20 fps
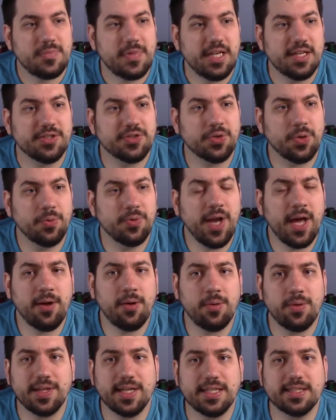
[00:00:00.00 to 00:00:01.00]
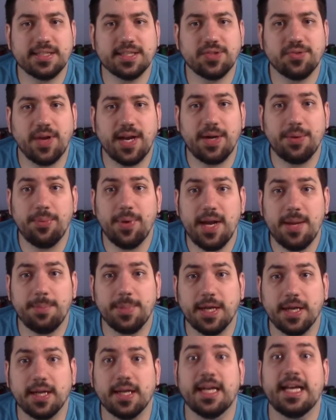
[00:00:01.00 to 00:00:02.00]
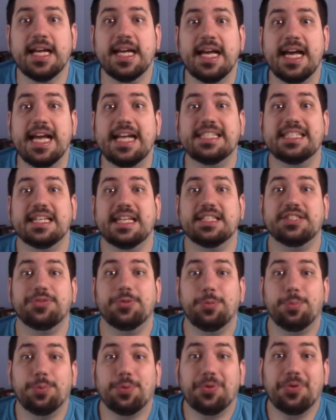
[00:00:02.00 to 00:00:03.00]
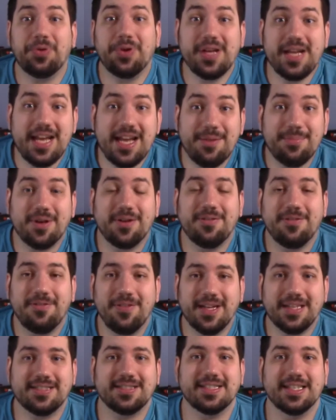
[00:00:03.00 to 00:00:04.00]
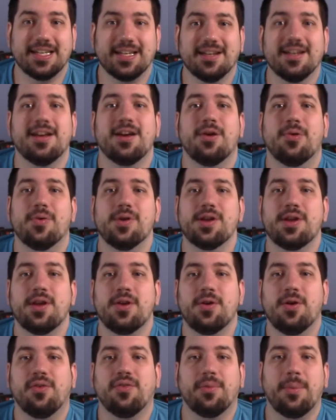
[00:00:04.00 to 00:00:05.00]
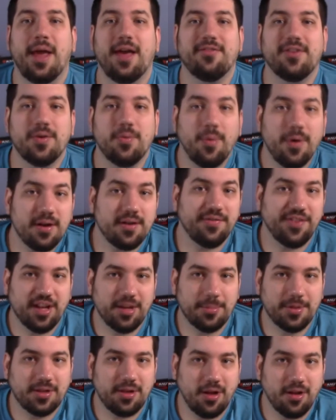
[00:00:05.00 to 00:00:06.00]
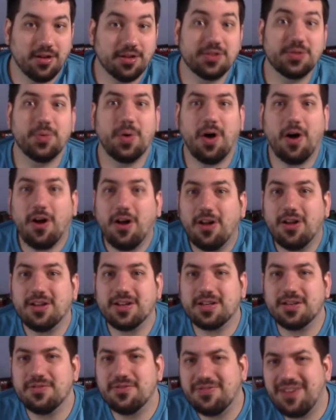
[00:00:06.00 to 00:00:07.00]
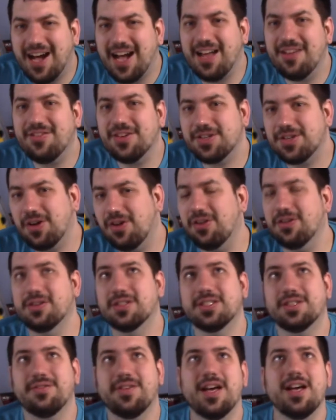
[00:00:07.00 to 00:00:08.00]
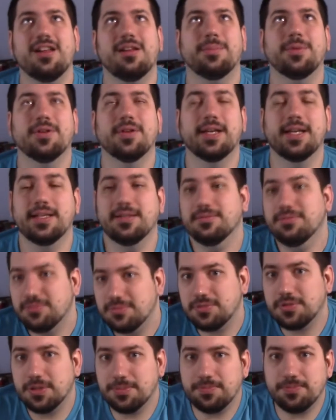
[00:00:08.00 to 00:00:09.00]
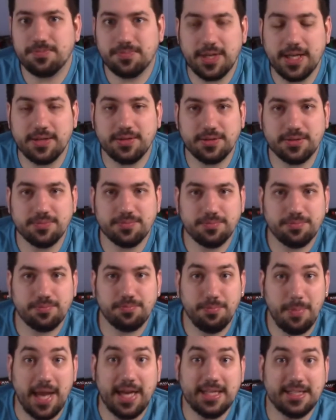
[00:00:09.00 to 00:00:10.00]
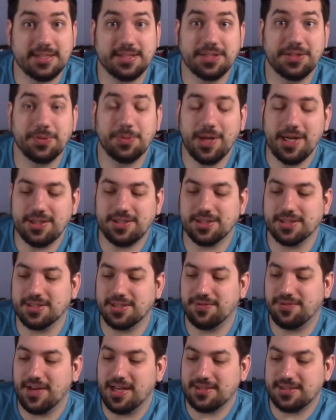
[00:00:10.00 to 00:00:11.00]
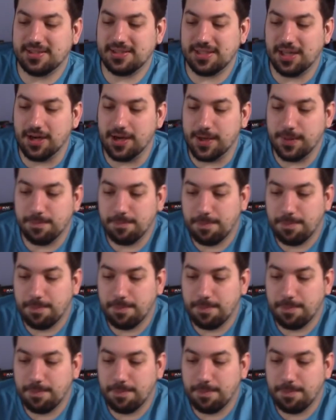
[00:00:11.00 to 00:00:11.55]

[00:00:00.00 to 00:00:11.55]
So not only is it great ramping, it's supreme fixing, where you can go from having 1 available color to all 5 colors available in many situations if necessary.